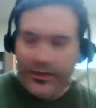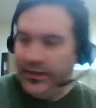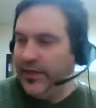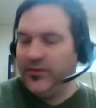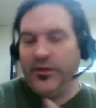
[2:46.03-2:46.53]
He
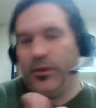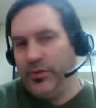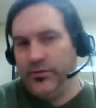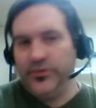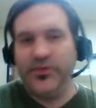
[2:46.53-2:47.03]
has a couple of
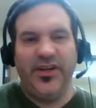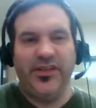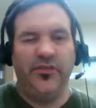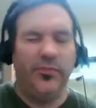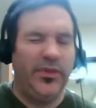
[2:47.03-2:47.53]

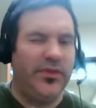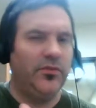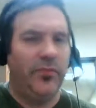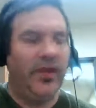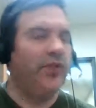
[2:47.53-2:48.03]
illustrations, but
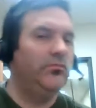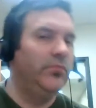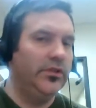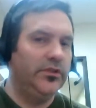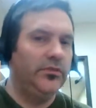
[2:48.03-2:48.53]
this might
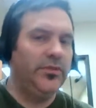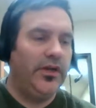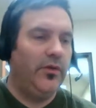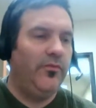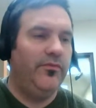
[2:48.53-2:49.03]
be a little bit
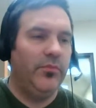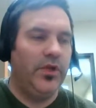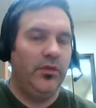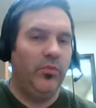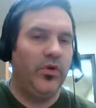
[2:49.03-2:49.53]

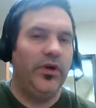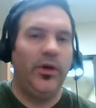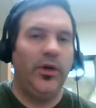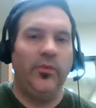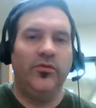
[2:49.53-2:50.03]
more
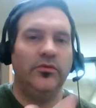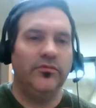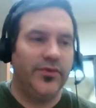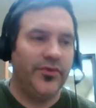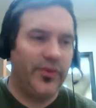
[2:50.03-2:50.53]
helpful
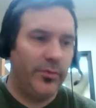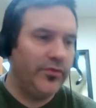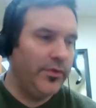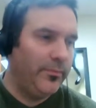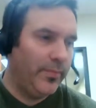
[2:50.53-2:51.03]
for some of
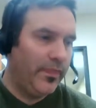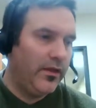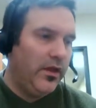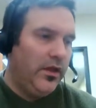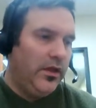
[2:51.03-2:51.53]
you.
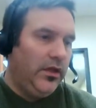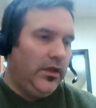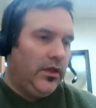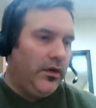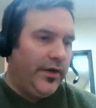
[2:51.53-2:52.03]

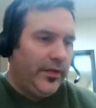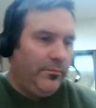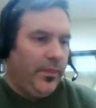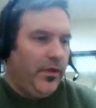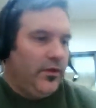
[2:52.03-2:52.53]
Alrighty,
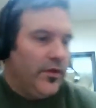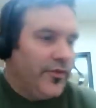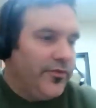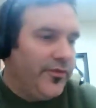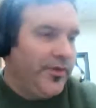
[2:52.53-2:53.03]
in
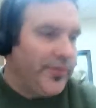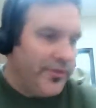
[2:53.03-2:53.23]
this first